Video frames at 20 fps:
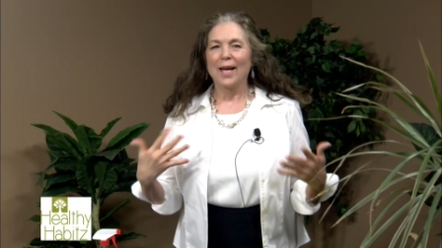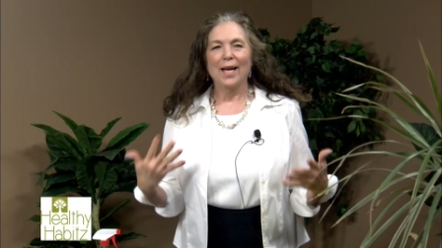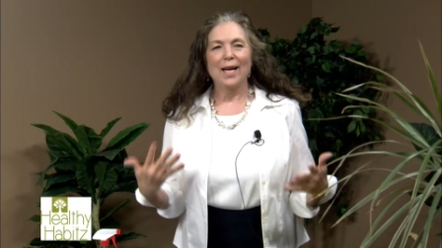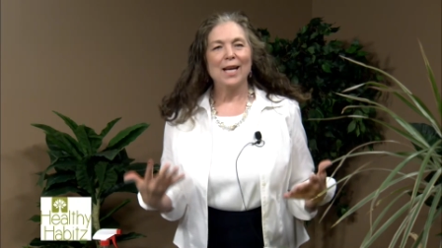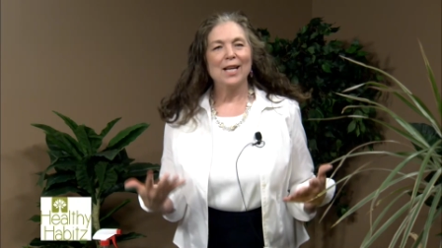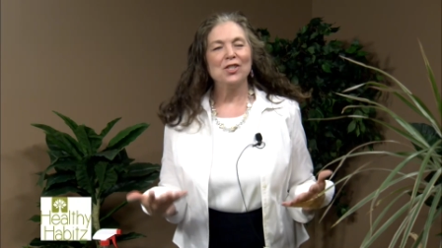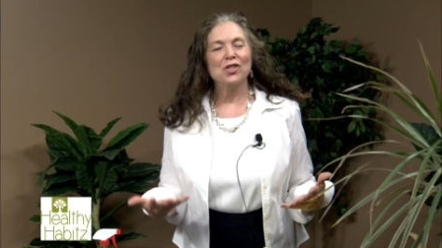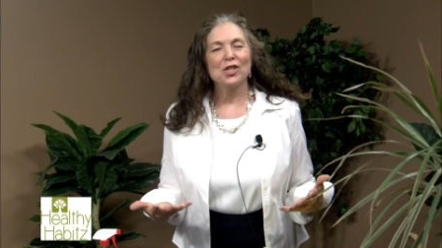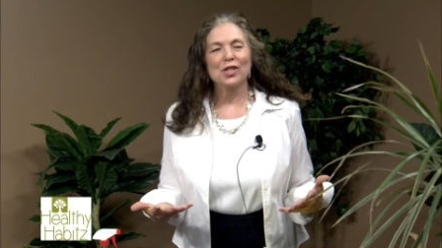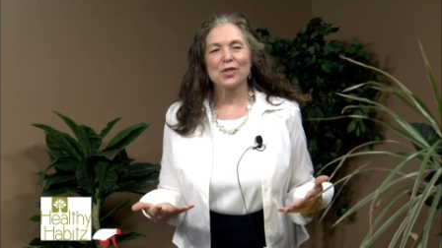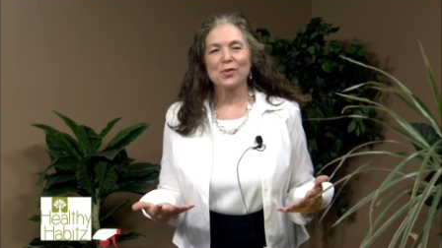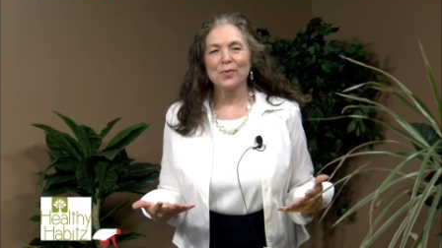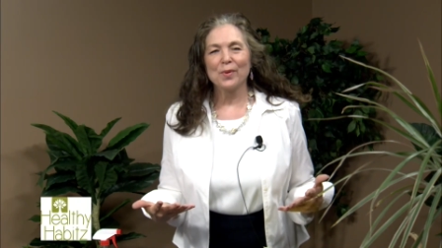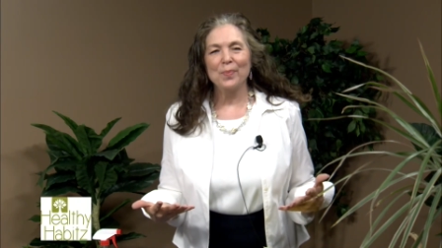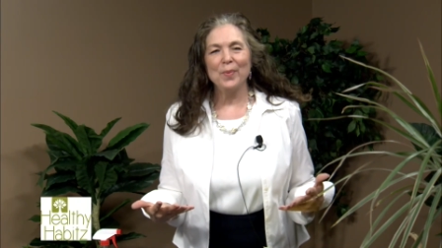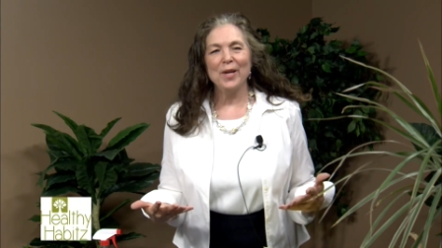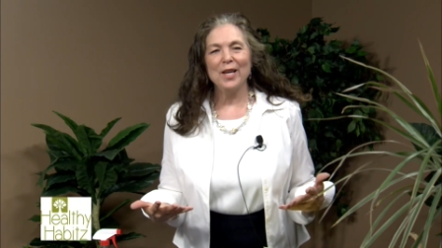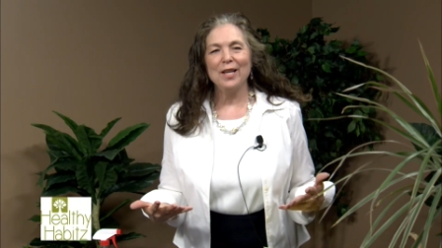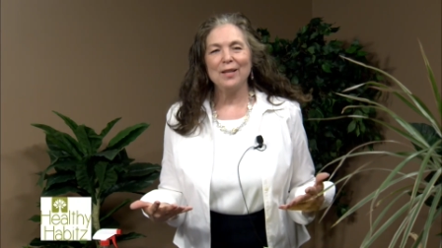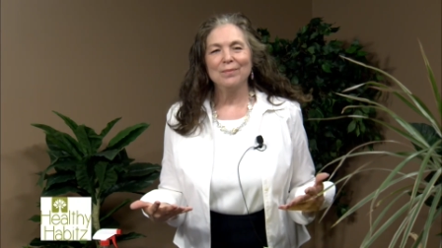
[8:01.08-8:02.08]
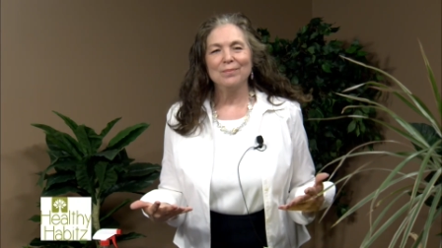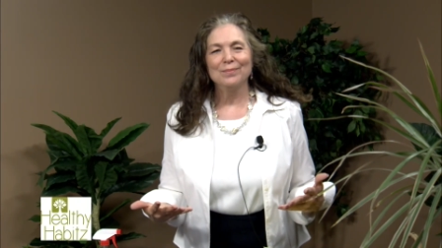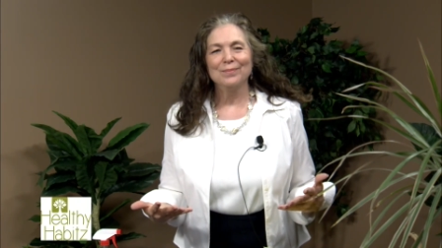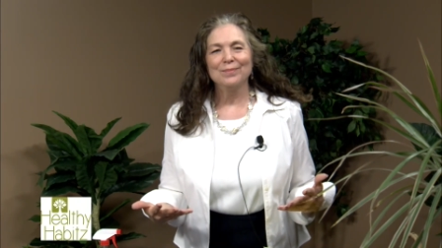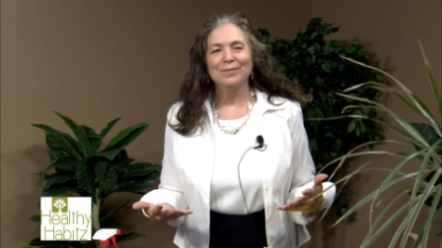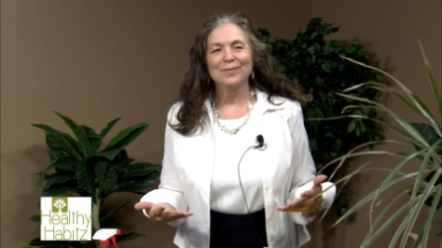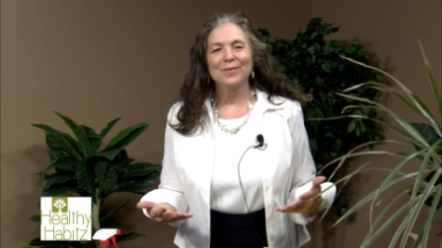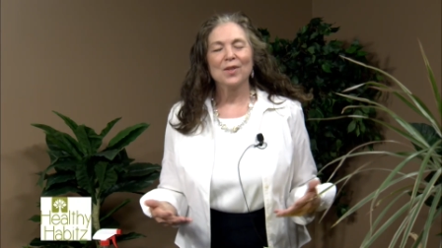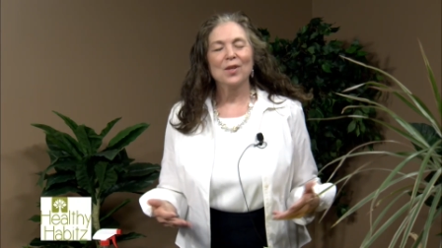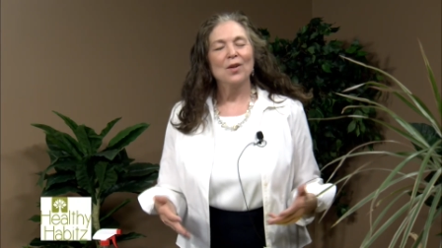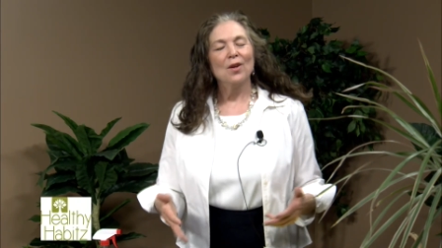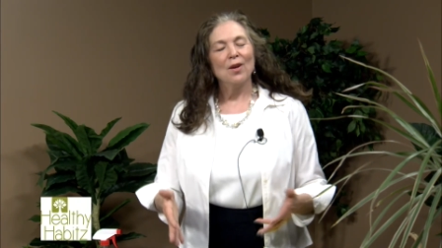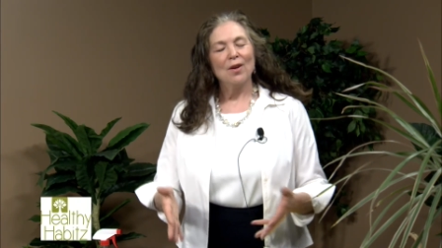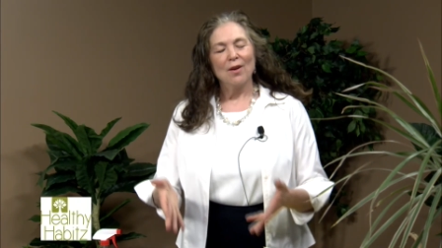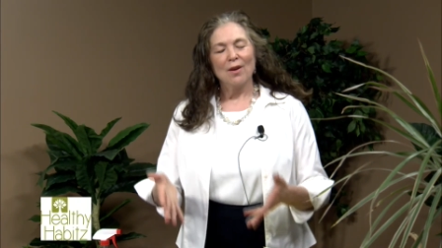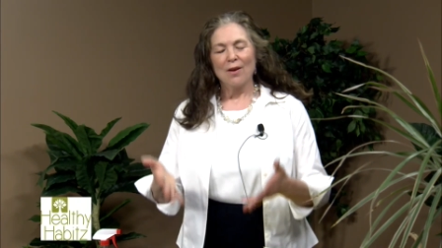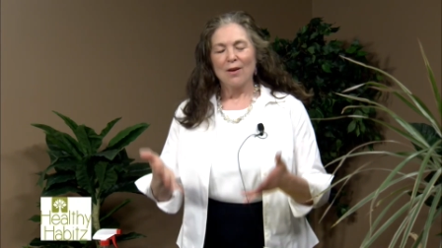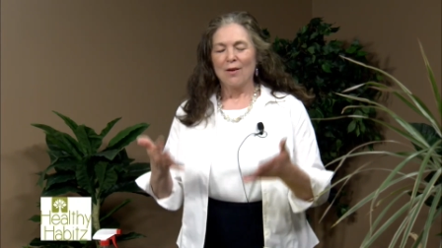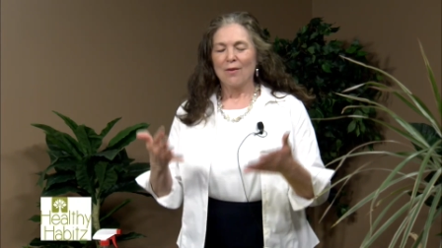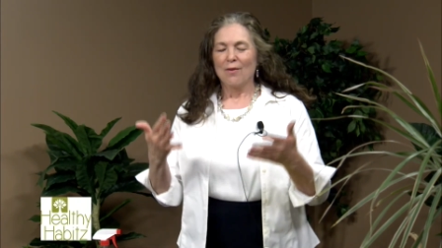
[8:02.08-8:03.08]
And just repeat.
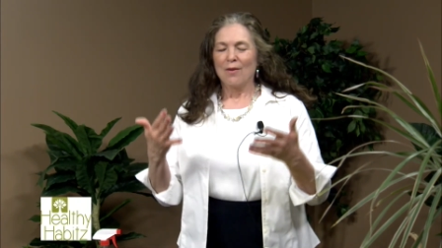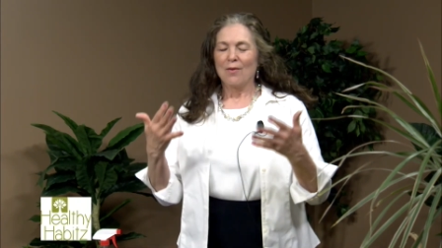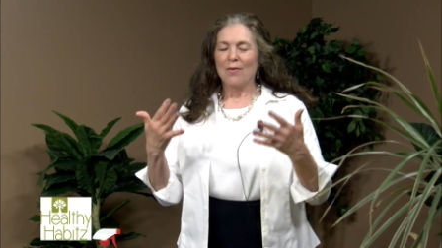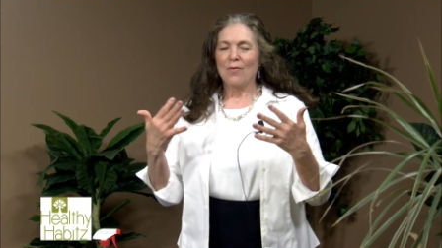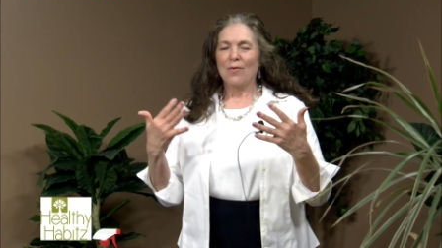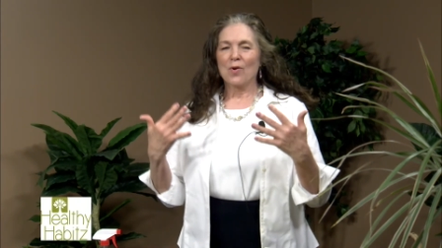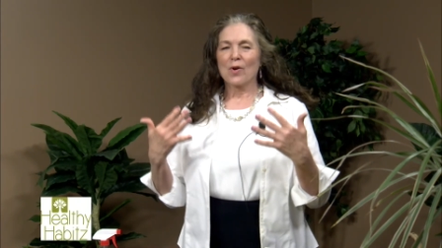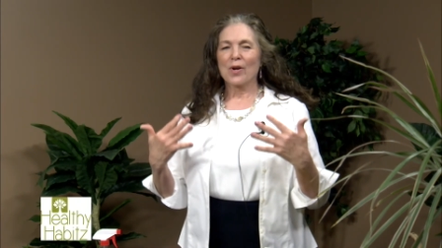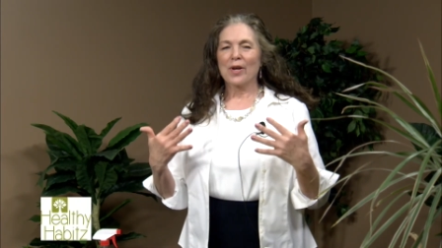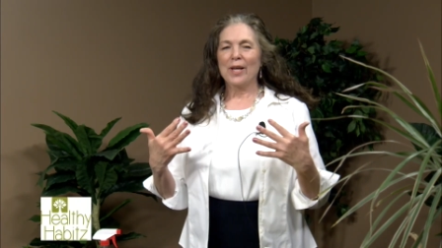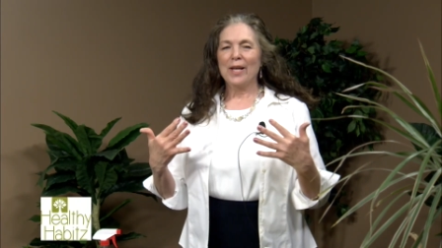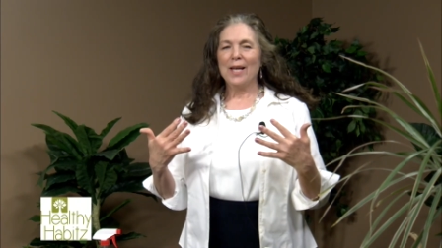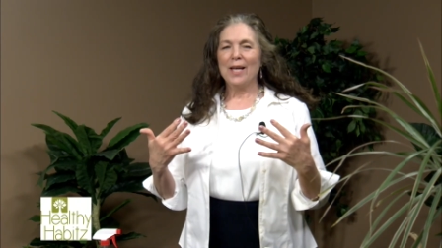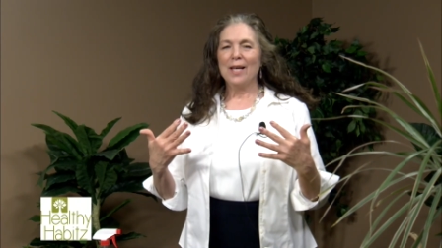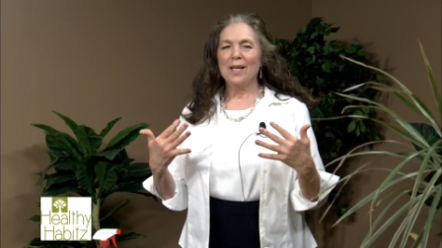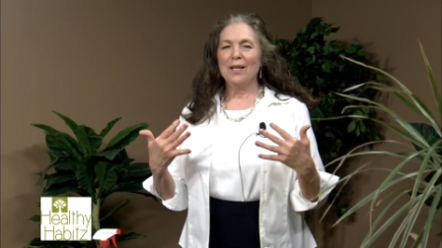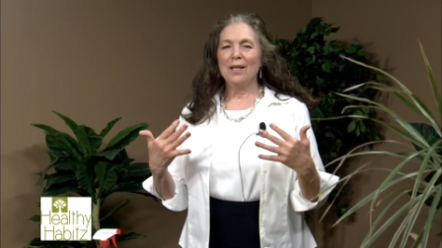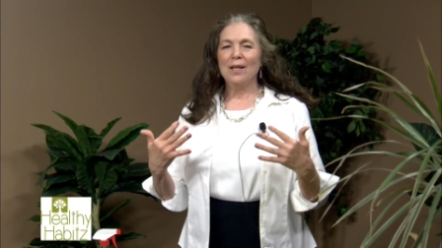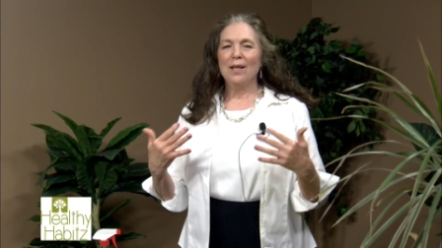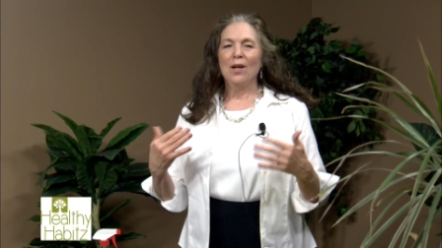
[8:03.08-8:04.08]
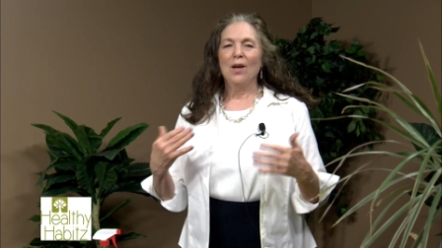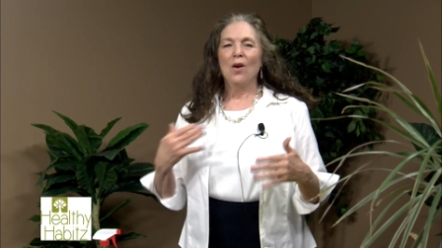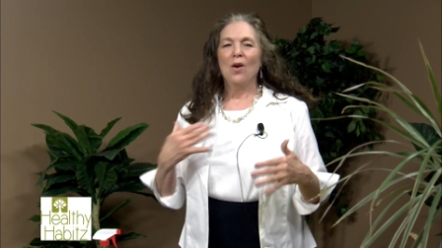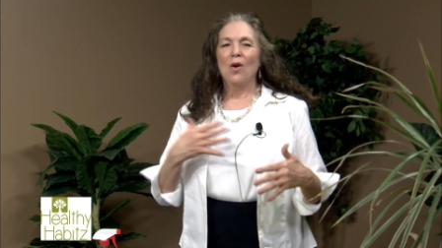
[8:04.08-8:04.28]
4 in,